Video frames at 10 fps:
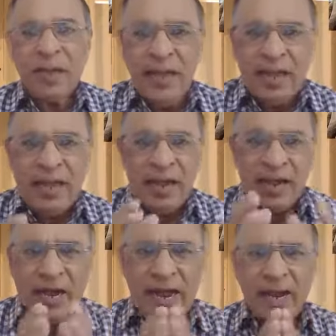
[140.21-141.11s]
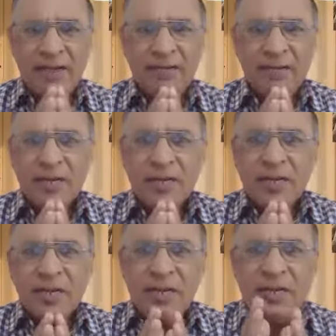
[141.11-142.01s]
"Hey, guy,
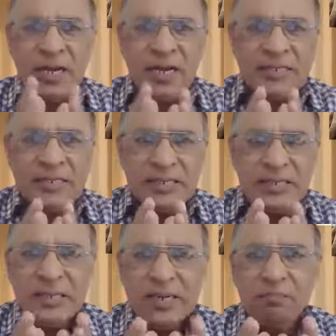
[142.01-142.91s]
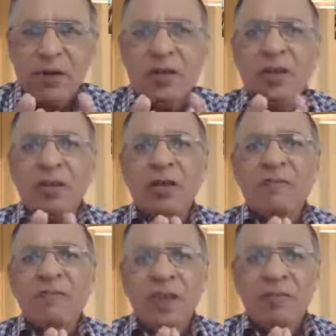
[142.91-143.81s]
does this
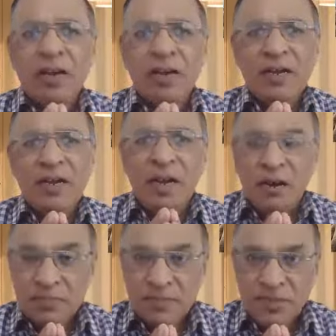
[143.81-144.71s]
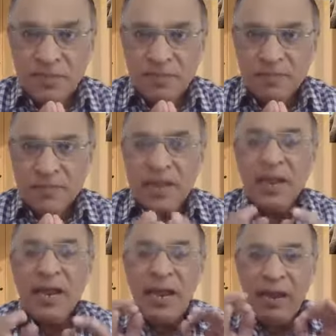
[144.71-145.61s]
particular fever comes
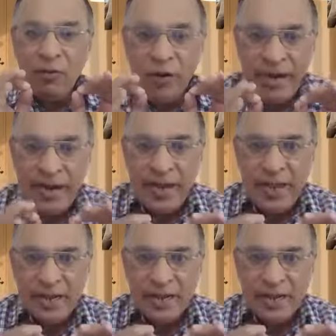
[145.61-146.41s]
every day